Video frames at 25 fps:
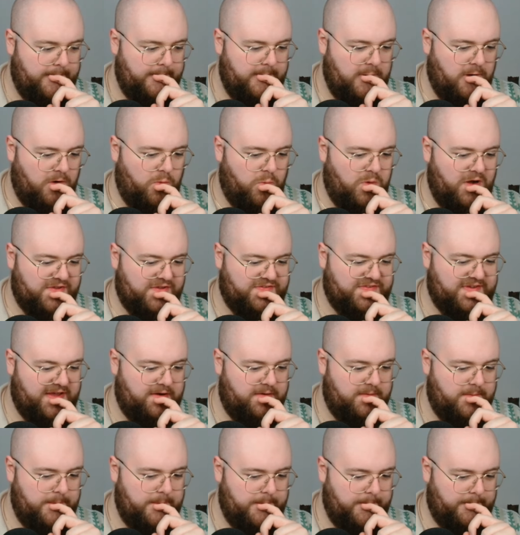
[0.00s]
Or was
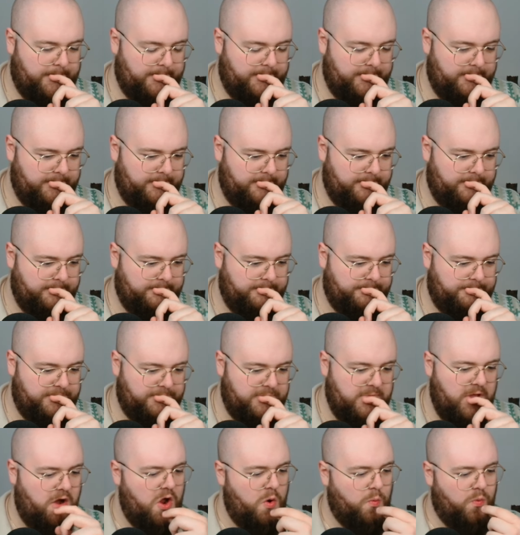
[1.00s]
it?
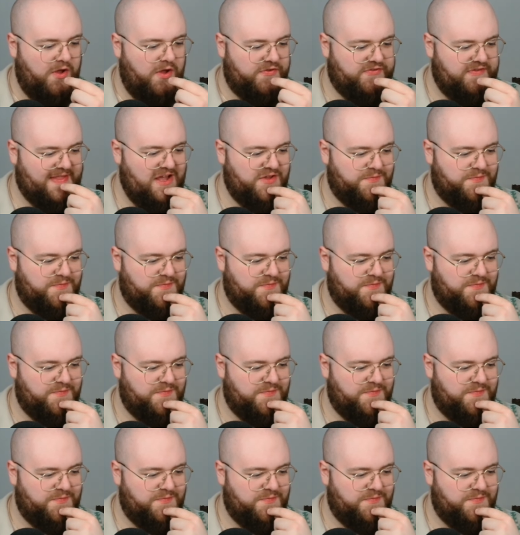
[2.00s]
No, it wasn't.